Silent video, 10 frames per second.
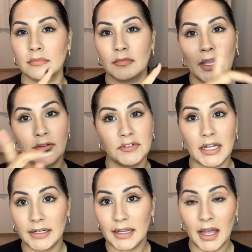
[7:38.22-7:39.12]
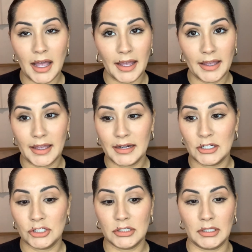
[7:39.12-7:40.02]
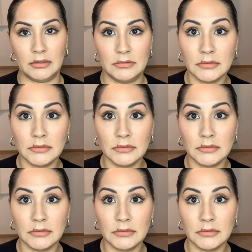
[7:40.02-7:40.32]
I've done it high and it's just it